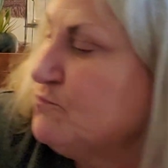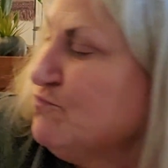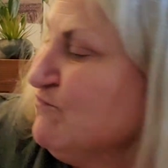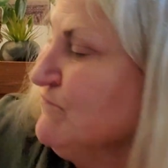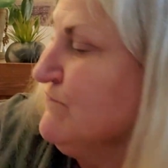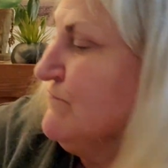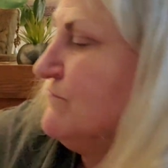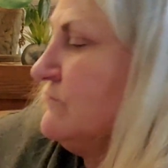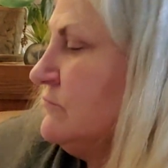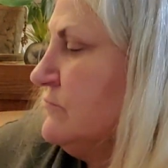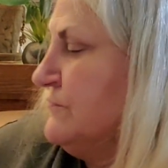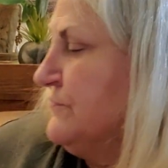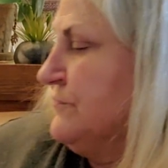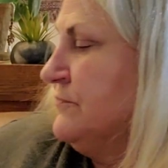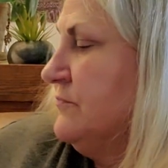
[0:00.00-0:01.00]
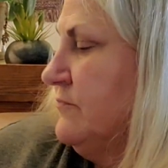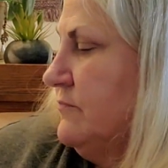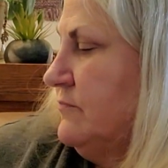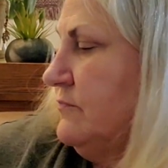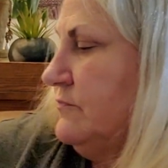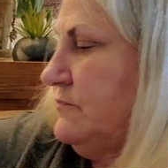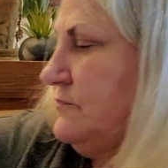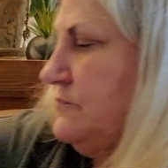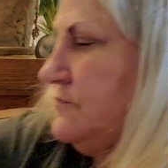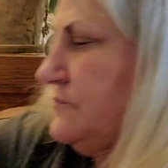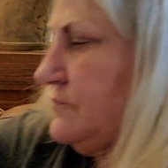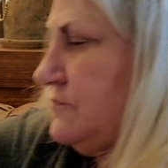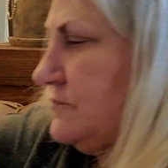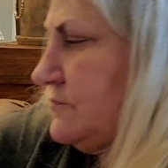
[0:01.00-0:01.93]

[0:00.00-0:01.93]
No one is speaking in this clip.